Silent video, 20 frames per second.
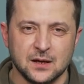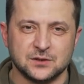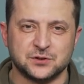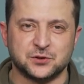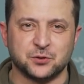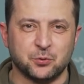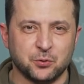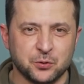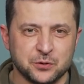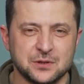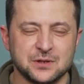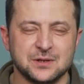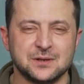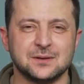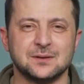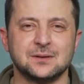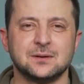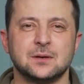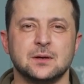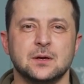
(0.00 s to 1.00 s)
Today
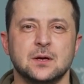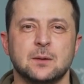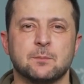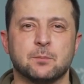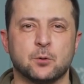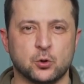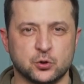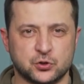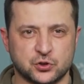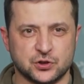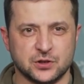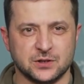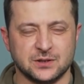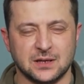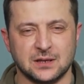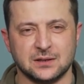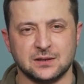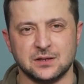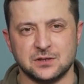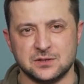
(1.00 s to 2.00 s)
is Shrove
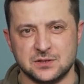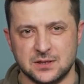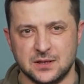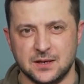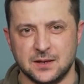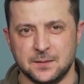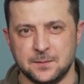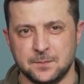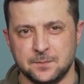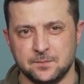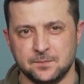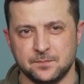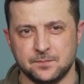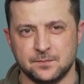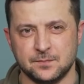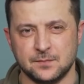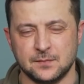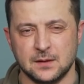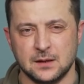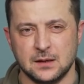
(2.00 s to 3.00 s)
Sunday,
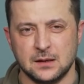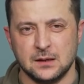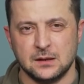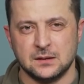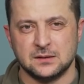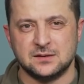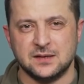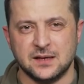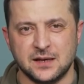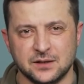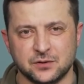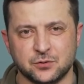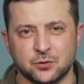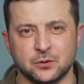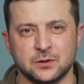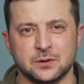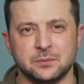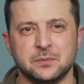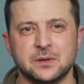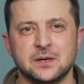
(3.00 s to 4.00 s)
a day when we
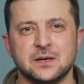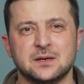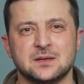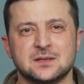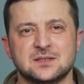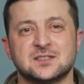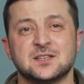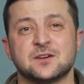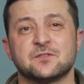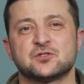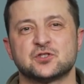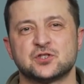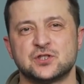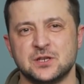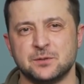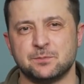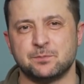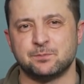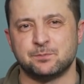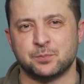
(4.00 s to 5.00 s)
have always
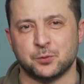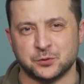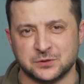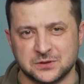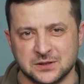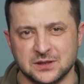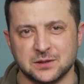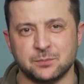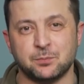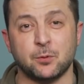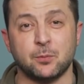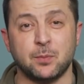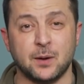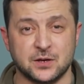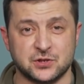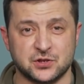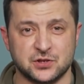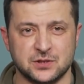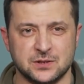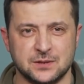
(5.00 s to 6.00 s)
asked for each
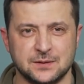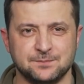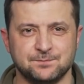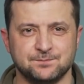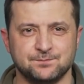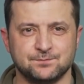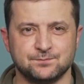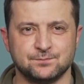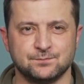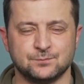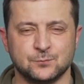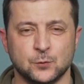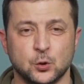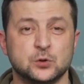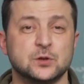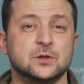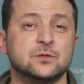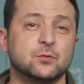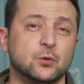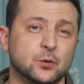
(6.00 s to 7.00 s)
other's
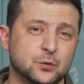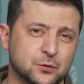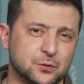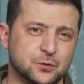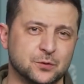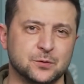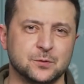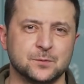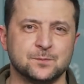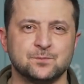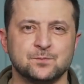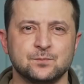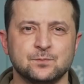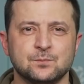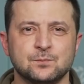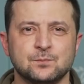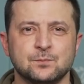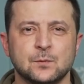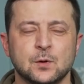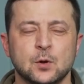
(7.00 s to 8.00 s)
forgiveness, to each
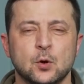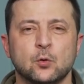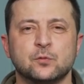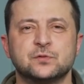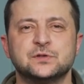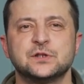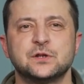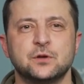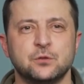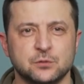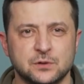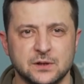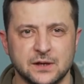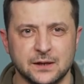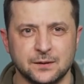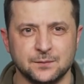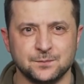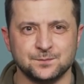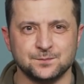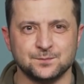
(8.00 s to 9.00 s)
other, to all
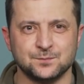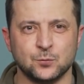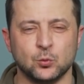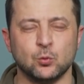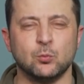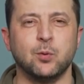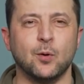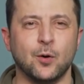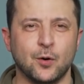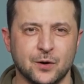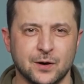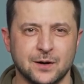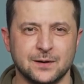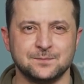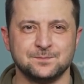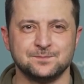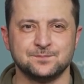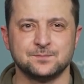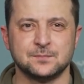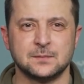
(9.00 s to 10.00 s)
people, and to
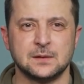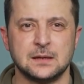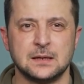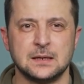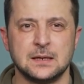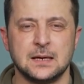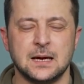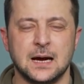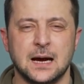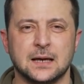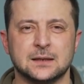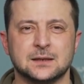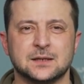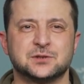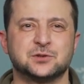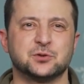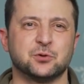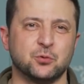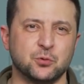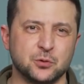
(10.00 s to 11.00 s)
God.
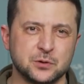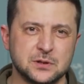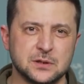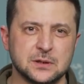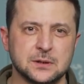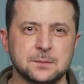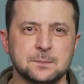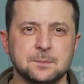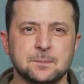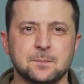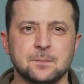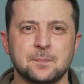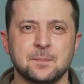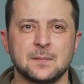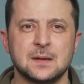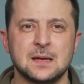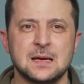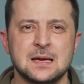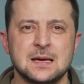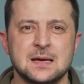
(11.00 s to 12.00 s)
But today it seems
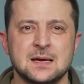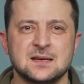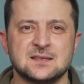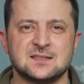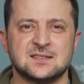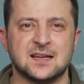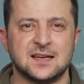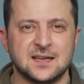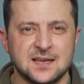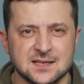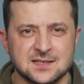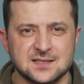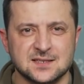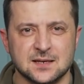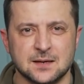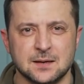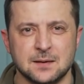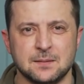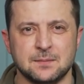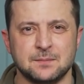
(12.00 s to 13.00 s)
that many people
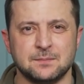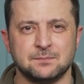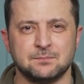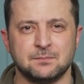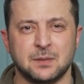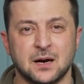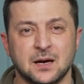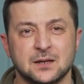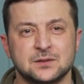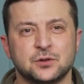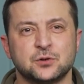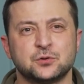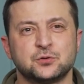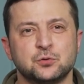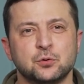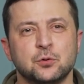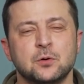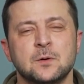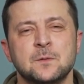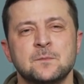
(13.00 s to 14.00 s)
didn't mention this
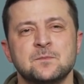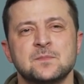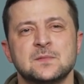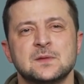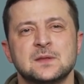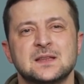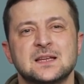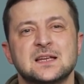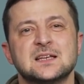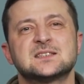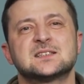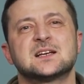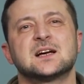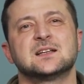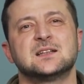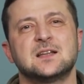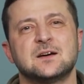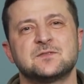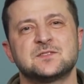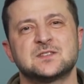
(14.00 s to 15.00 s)
day, didn't have a
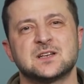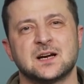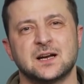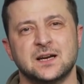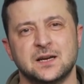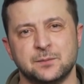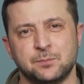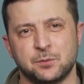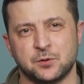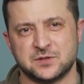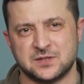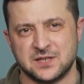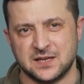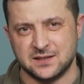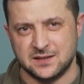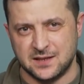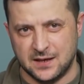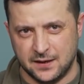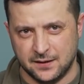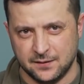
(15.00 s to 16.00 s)
mandatory word of
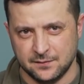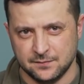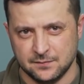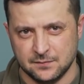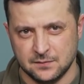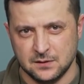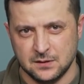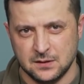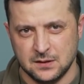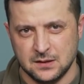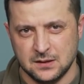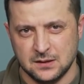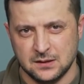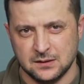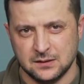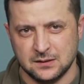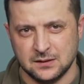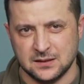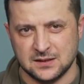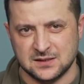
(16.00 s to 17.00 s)
forgiveness in
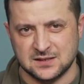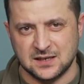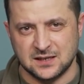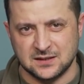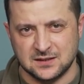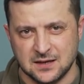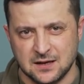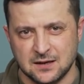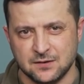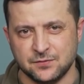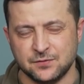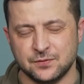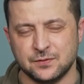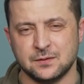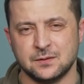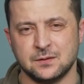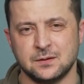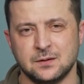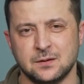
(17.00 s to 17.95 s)
mind, forgive me.